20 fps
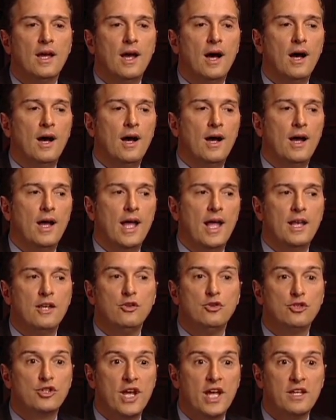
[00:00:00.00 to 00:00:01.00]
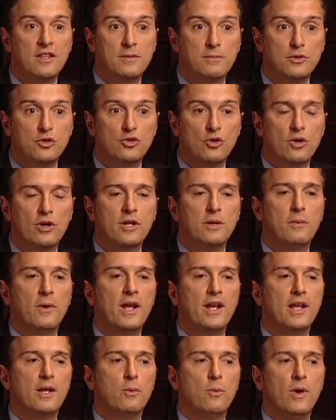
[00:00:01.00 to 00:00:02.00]
Uh, and you take the majority
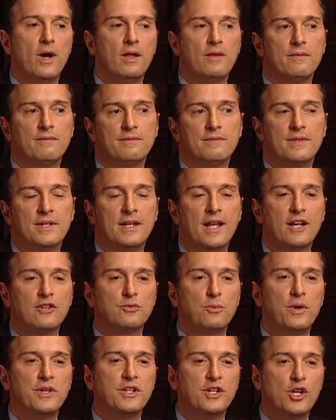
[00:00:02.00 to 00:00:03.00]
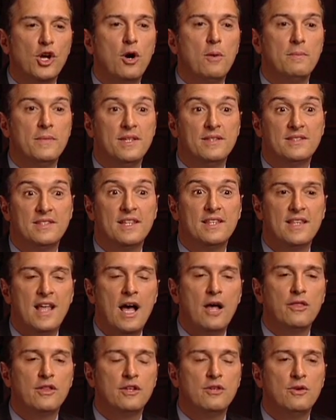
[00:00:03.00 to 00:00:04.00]
rating. Well, the next one to go means that
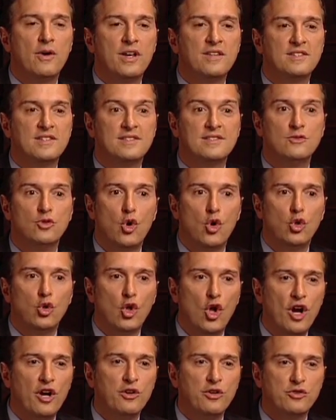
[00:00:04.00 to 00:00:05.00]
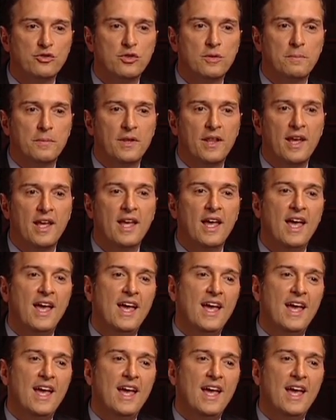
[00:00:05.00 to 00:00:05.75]
now the U.S. is no longer AAA.